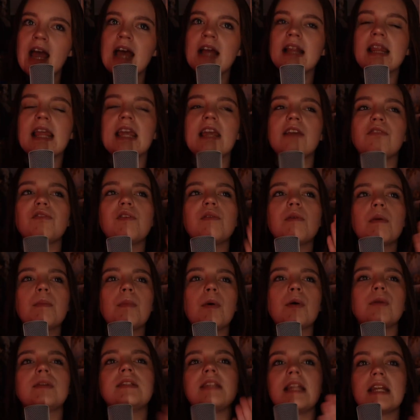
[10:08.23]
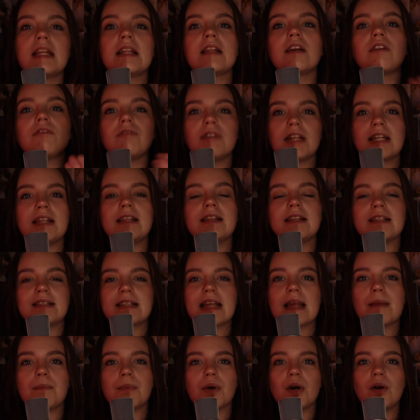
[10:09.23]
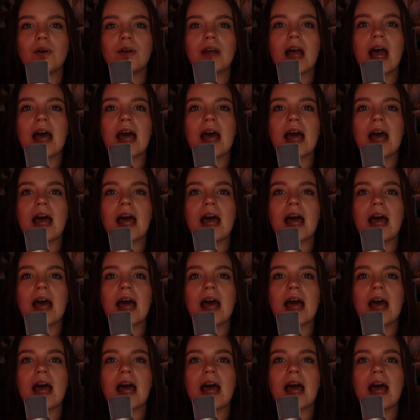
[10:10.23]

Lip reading: Like if we were both sitting there reading the same book,